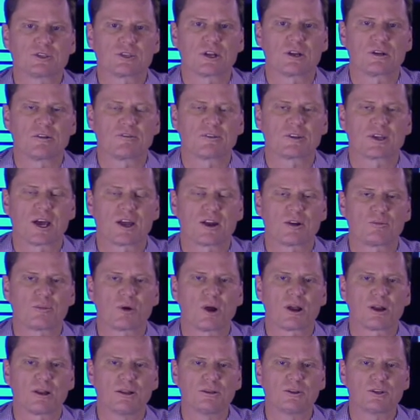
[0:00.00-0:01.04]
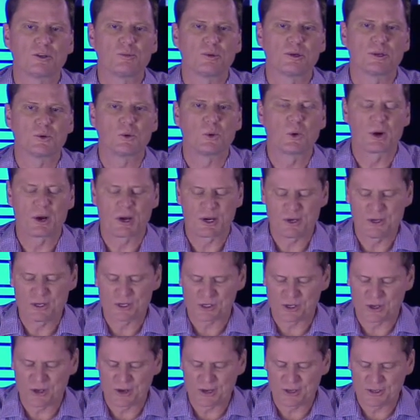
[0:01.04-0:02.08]
that have kind of brought a little bit of
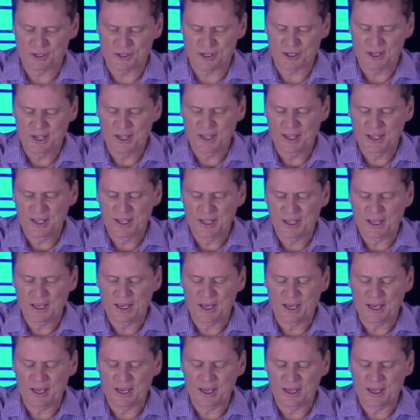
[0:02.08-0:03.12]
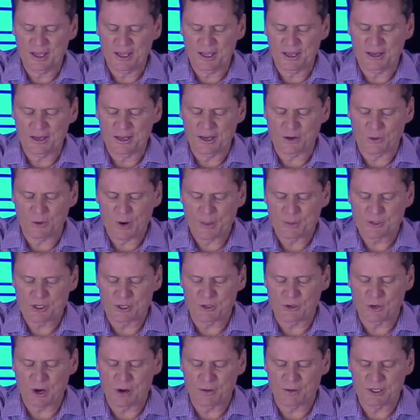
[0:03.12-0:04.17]
weariness on us uh, and
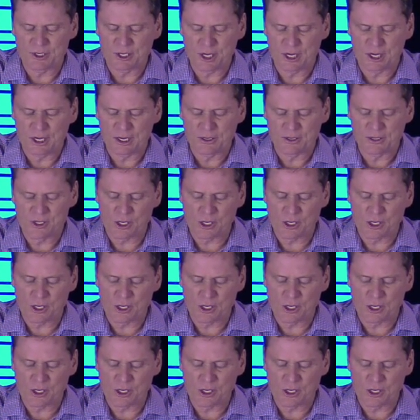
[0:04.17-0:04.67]
interruption to our routine.